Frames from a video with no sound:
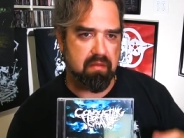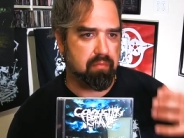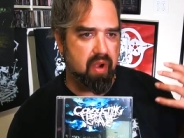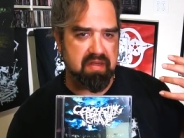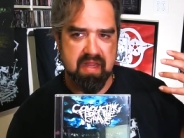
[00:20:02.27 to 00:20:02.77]
the
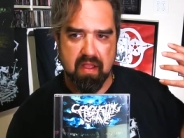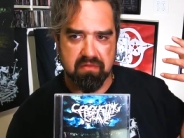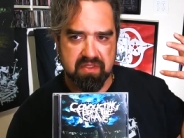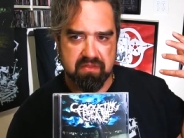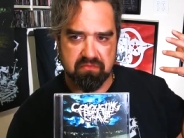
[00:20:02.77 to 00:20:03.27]

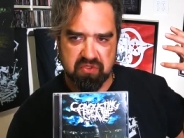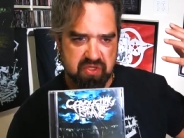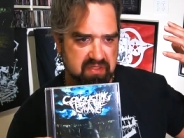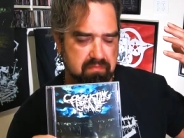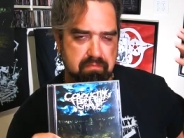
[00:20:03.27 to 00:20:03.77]
breakdowns
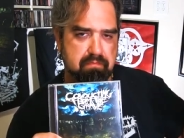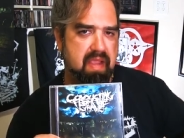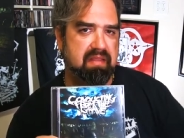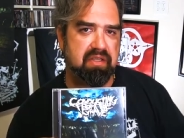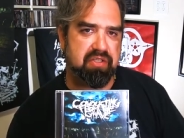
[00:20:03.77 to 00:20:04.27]
just
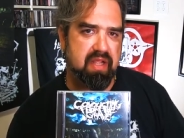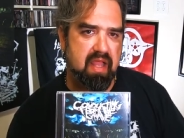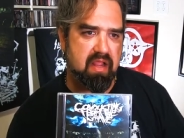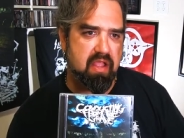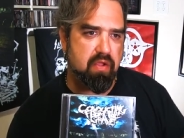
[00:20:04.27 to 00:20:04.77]
beat the shit out
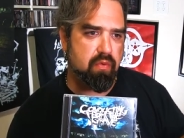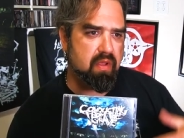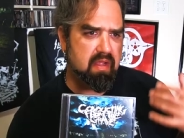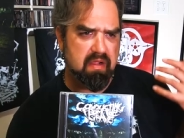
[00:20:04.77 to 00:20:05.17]
of you.